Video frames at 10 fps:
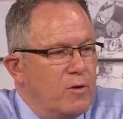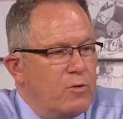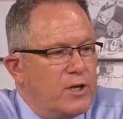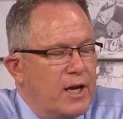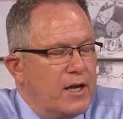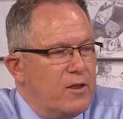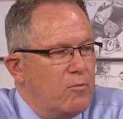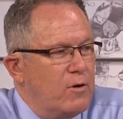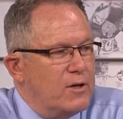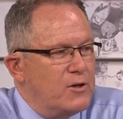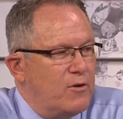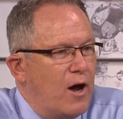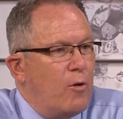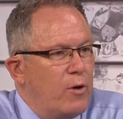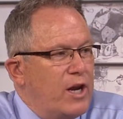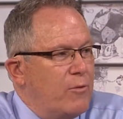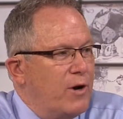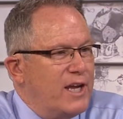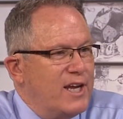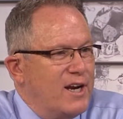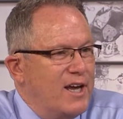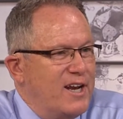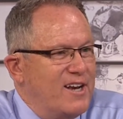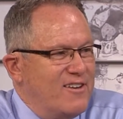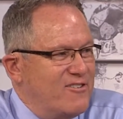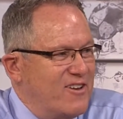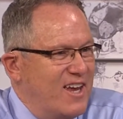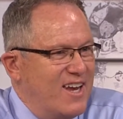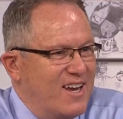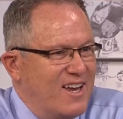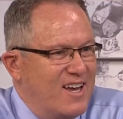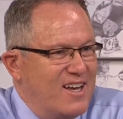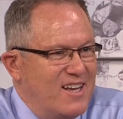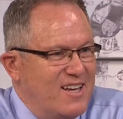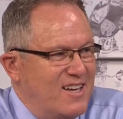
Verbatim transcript: So we're taking the ones that are already regulated and saying uh,